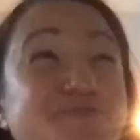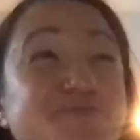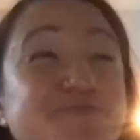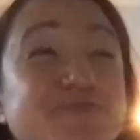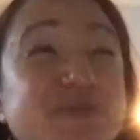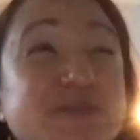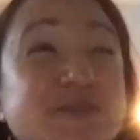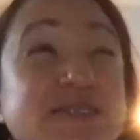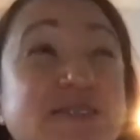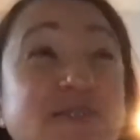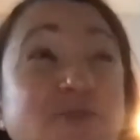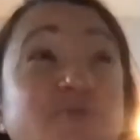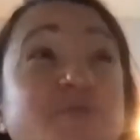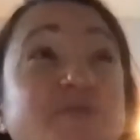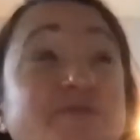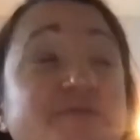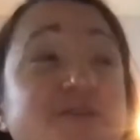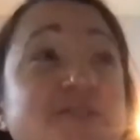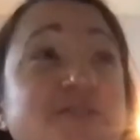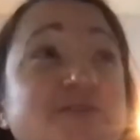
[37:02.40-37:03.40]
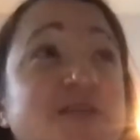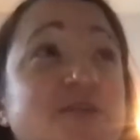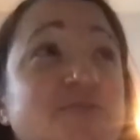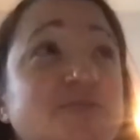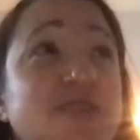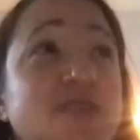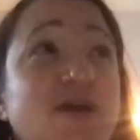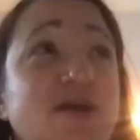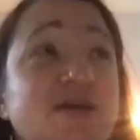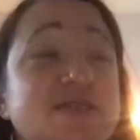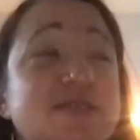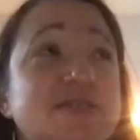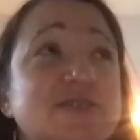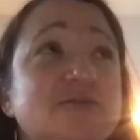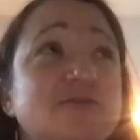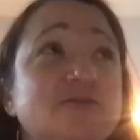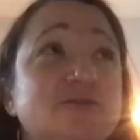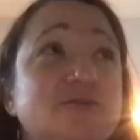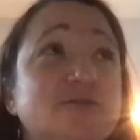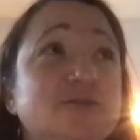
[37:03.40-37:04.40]
super frustrated with art
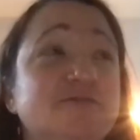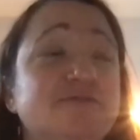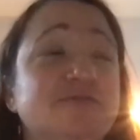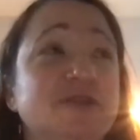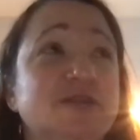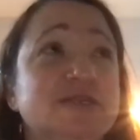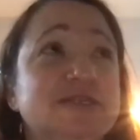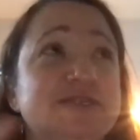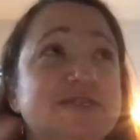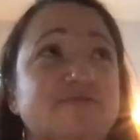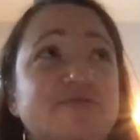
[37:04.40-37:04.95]
school for lots of